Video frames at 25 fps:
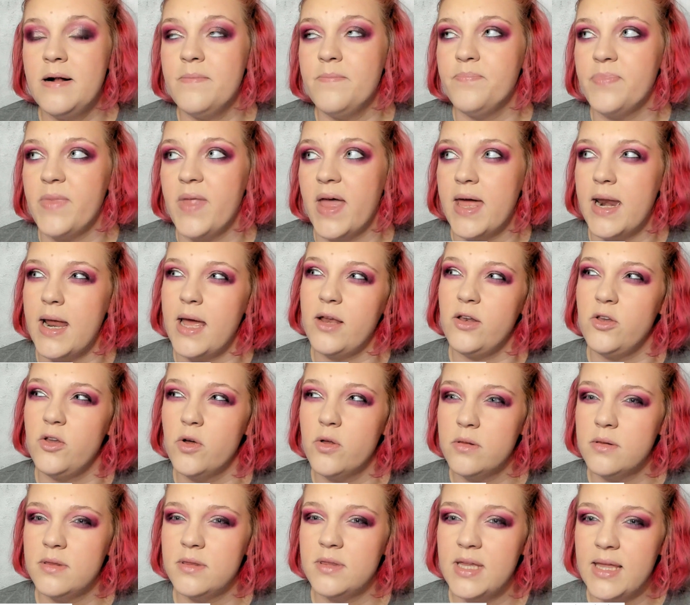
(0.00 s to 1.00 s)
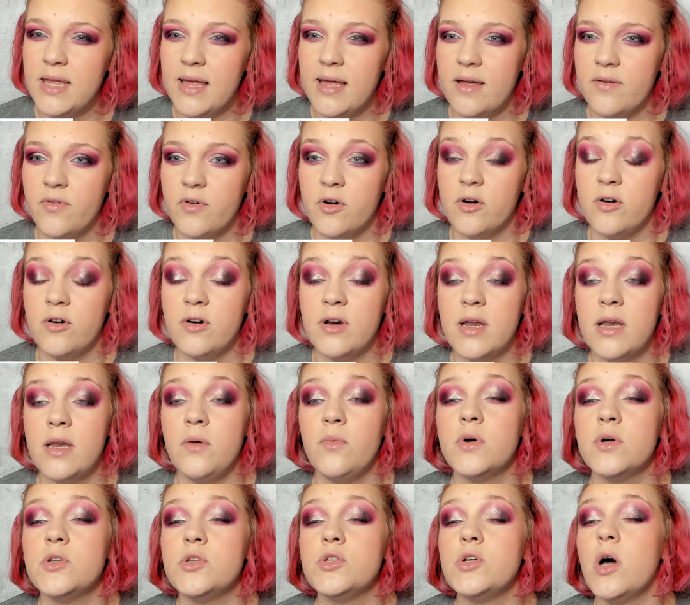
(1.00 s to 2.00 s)
And I don't think I ever heard
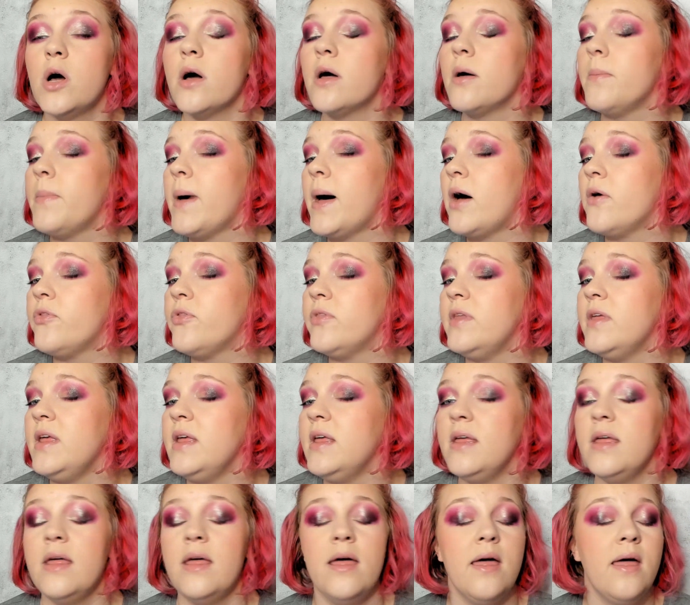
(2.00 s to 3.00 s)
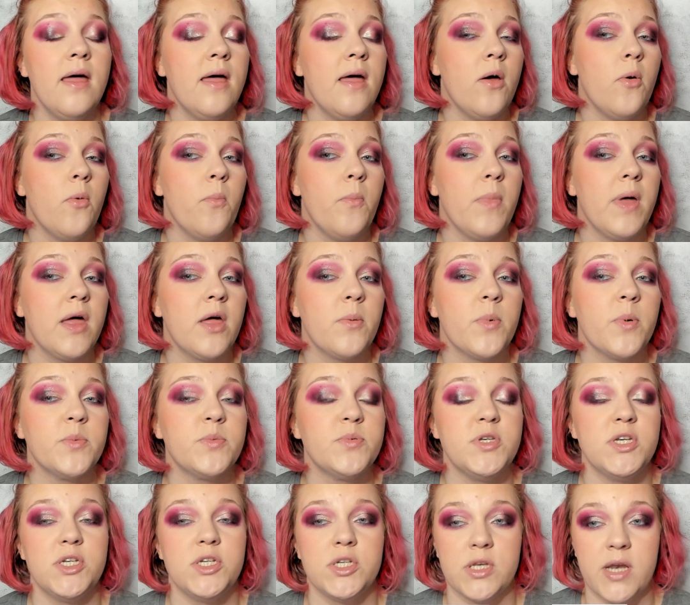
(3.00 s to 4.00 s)
anyone talk about the Makeup
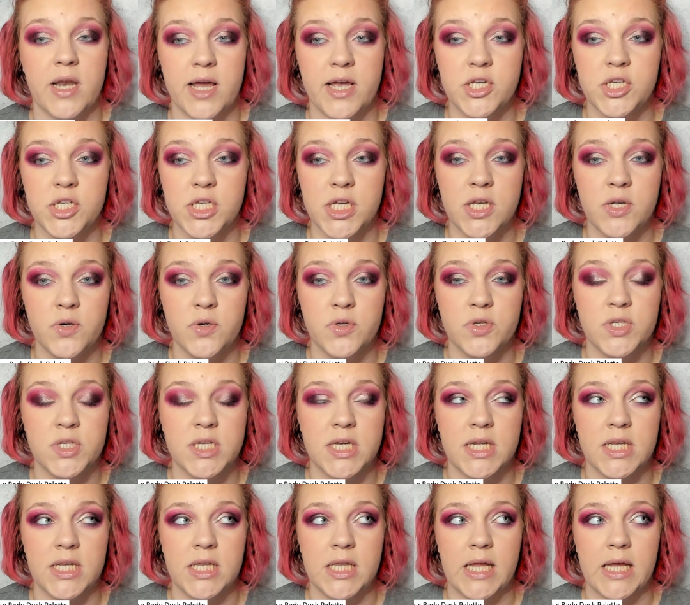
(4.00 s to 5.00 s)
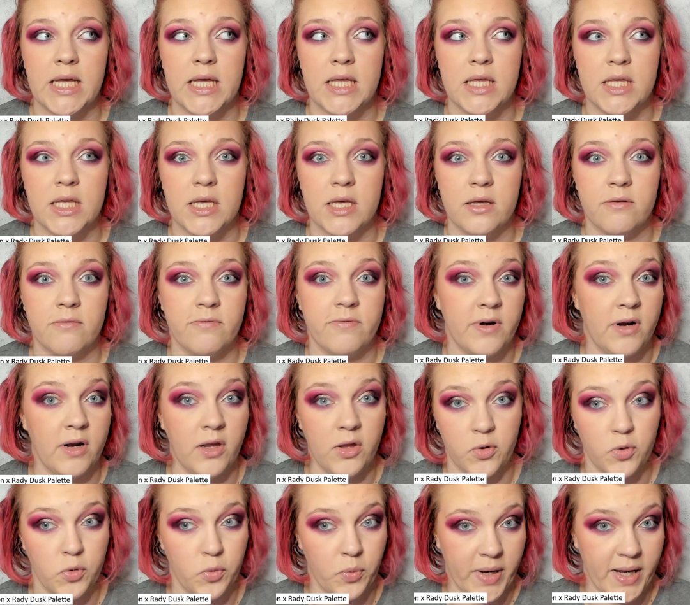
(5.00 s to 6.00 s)
Obsession eyeshadows in like a very
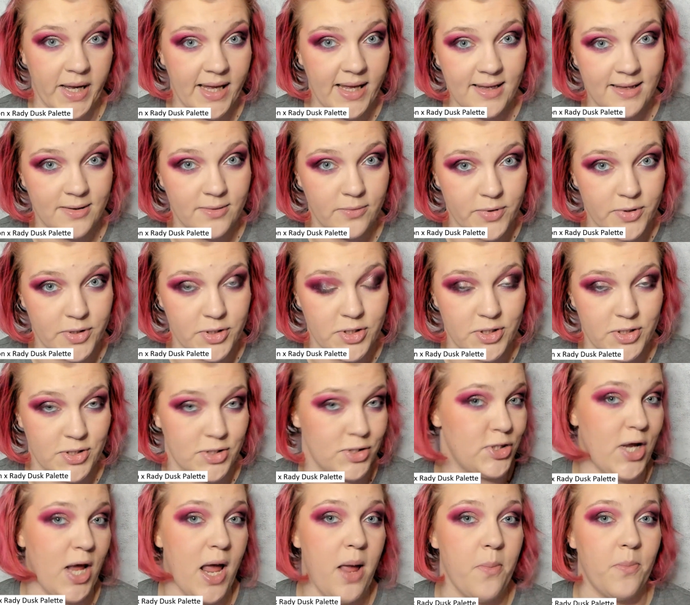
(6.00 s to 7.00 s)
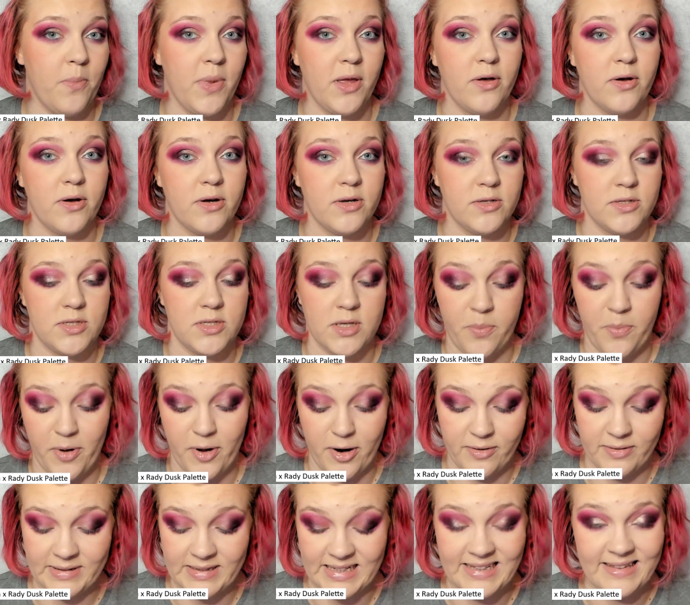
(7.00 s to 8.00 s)
good way, which is a shame because
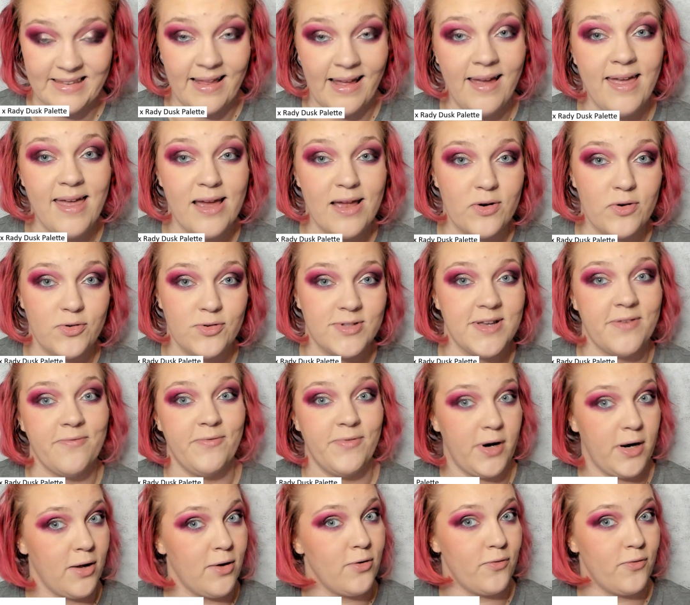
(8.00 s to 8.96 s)
apparently they can do some very good